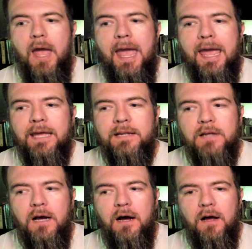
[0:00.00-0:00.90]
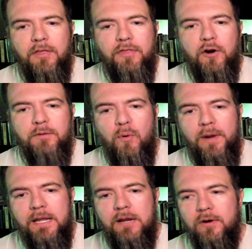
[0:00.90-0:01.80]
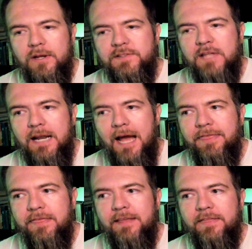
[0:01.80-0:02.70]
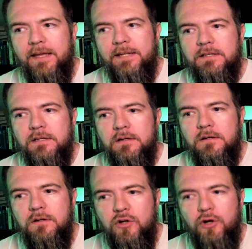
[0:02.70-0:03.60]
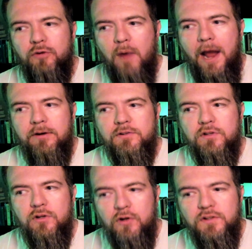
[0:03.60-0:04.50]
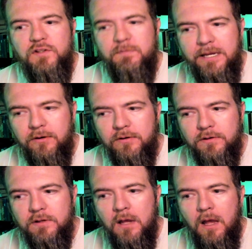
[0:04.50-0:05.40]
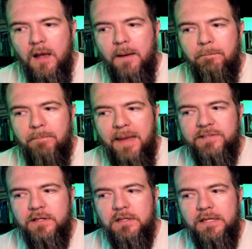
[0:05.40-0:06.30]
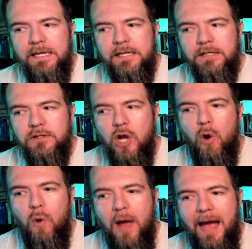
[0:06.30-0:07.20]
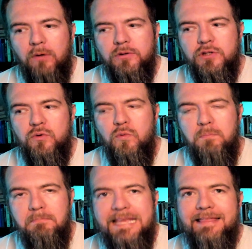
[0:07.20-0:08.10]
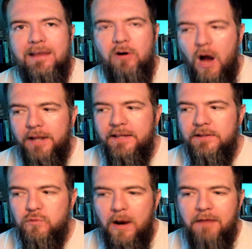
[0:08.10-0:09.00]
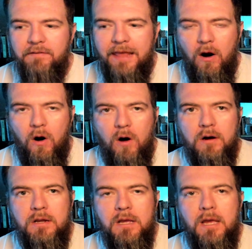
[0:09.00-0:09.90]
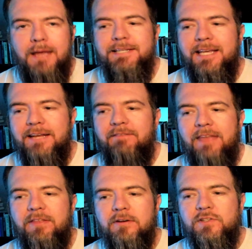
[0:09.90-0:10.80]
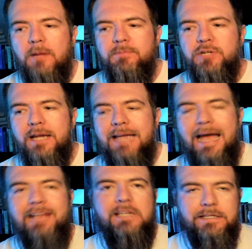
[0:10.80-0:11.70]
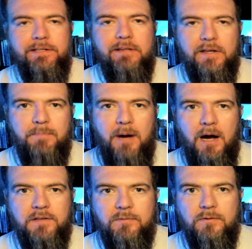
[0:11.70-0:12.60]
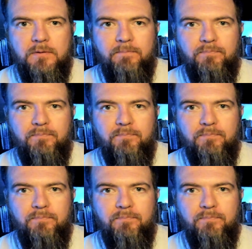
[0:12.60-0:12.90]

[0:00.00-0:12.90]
And the third point here is that I think that good writers, good speakers, basically know how to meet their audience wherever they are to convey their subject as easily as possible.